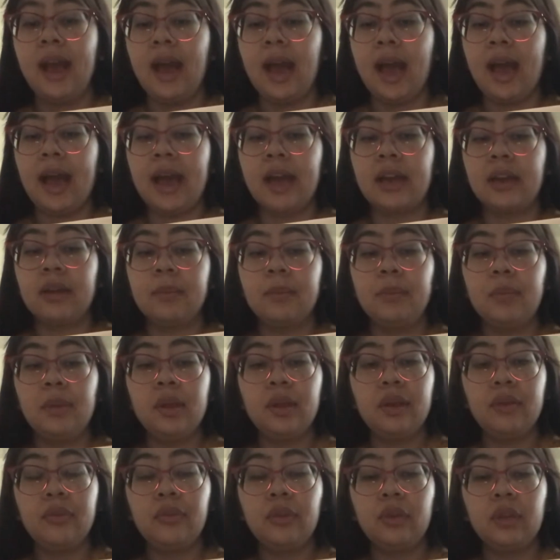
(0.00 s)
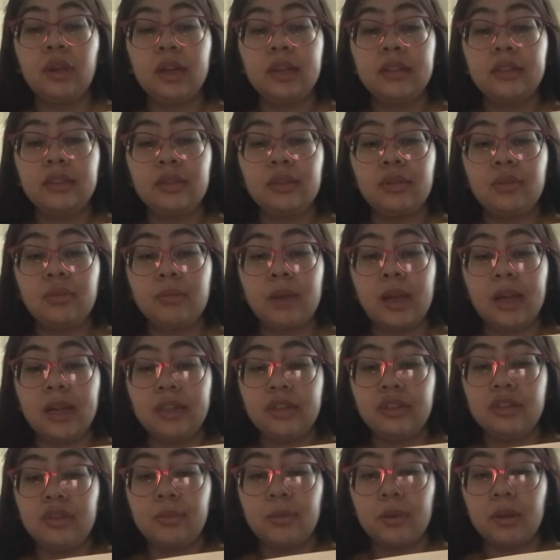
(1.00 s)
"I had a beautiful cousin who
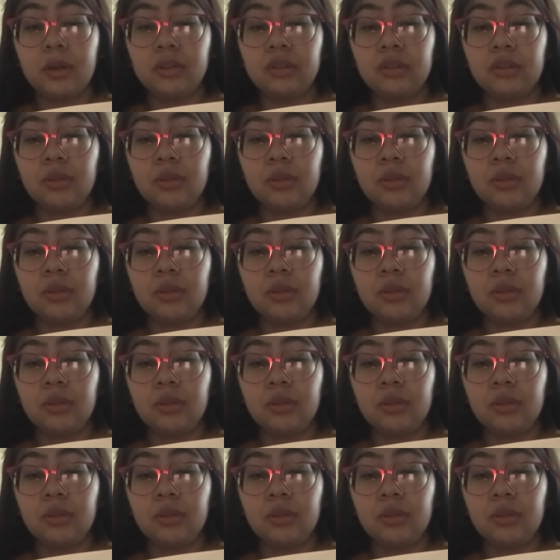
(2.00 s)
managed to build